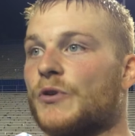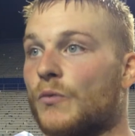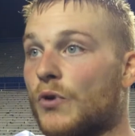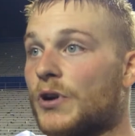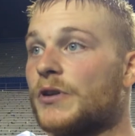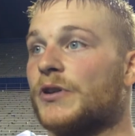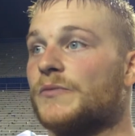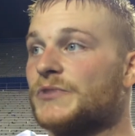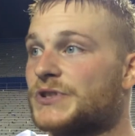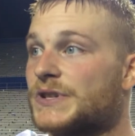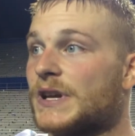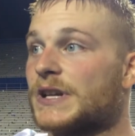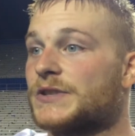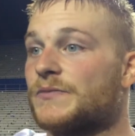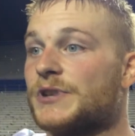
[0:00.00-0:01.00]
going to work on the
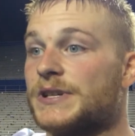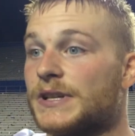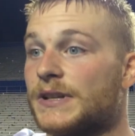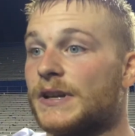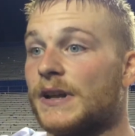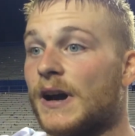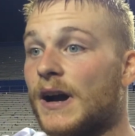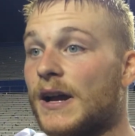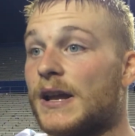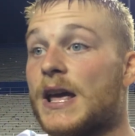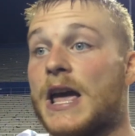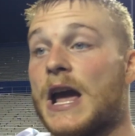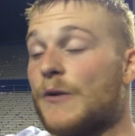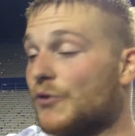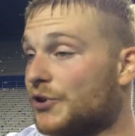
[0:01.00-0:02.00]
mistakes we did tonight
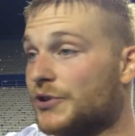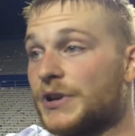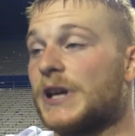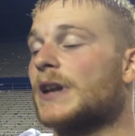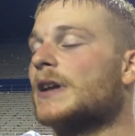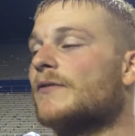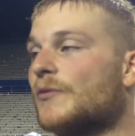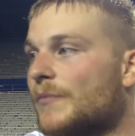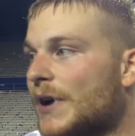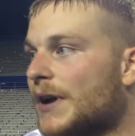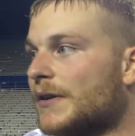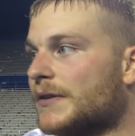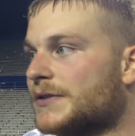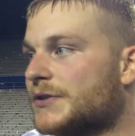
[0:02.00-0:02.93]
and we're going to get even better.